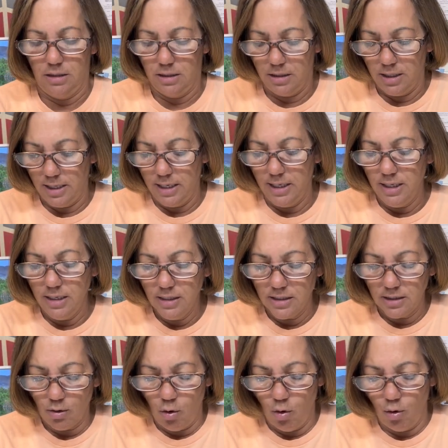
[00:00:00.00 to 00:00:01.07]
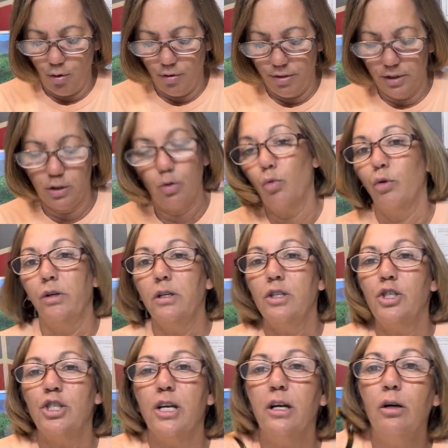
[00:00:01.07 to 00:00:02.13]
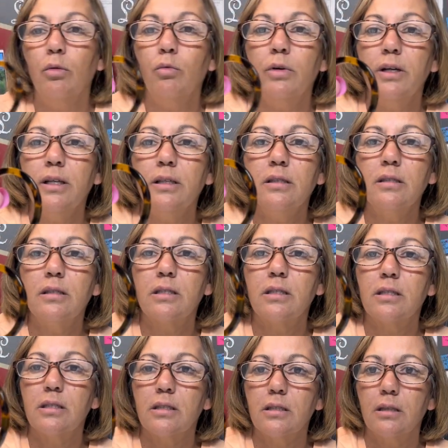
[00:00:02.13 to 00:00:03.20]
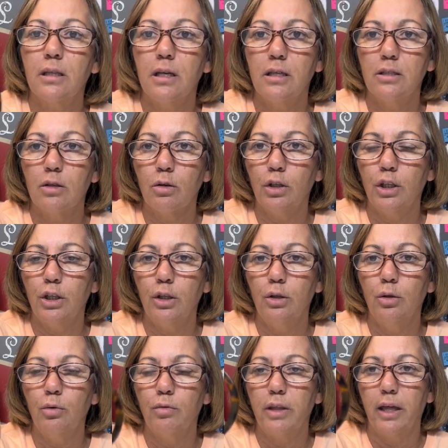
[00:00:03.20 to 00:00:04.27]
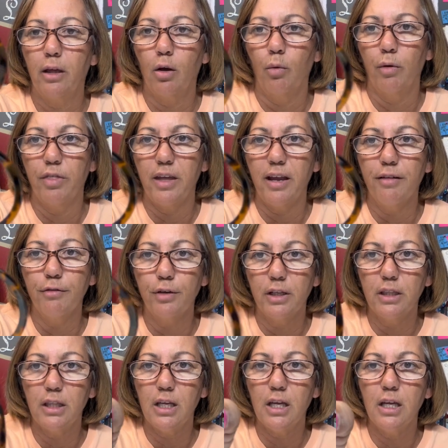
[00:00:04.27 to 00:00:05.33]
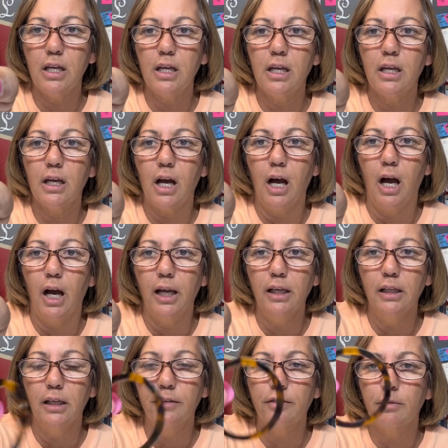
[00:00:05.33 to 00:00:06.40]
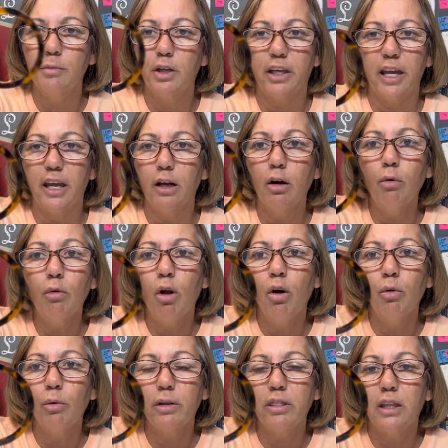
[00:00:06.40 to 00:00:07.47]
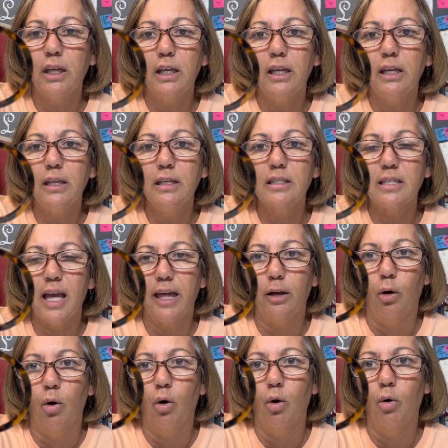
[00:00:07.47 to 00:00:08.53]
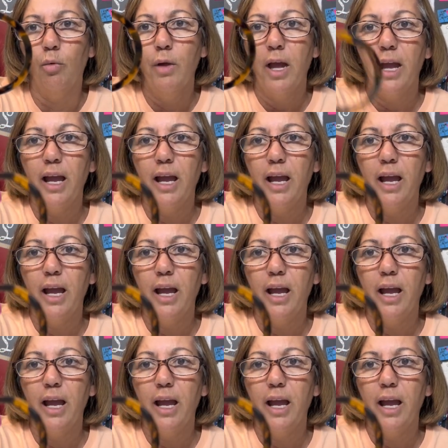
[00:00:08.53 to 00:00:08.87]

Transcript: These are the tortoiseshell ones. These are cute. They go with everything. I love them. You can't go wrong with these at all.